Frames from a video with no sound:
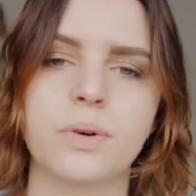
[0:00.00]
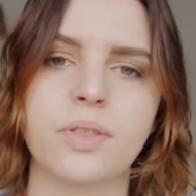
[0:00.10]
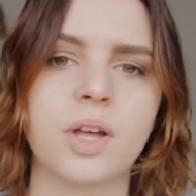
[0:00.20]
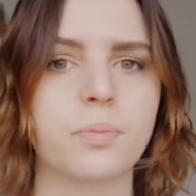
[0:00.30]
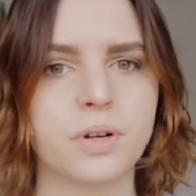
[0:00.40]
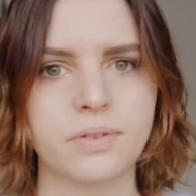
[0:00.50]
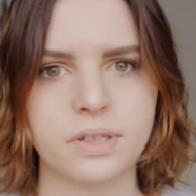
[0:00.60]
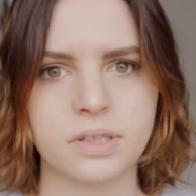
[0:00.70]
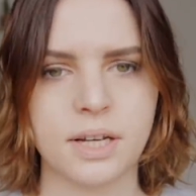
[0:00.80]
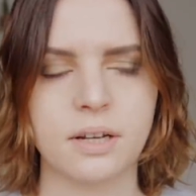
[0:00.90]
with their
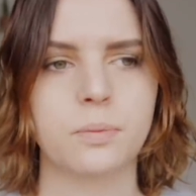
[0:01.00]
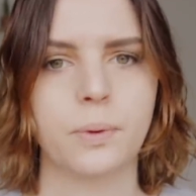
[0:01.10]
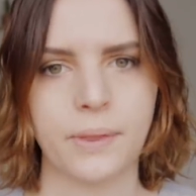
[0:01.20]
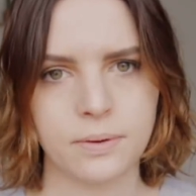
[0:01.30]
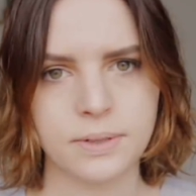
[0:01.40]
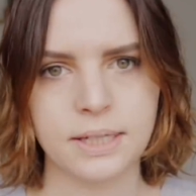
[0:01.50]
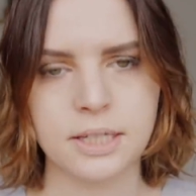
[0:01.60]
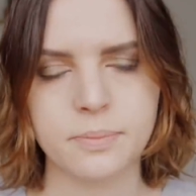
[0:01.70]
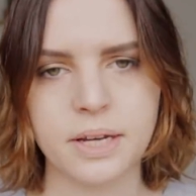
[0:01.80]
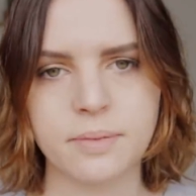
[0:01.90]
previous singer without
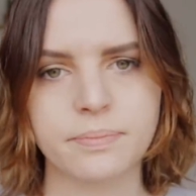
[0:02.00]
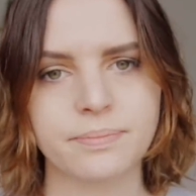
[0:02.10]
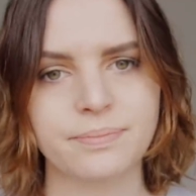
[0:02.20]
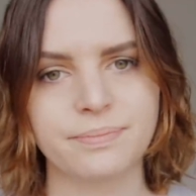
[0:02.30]
telling me.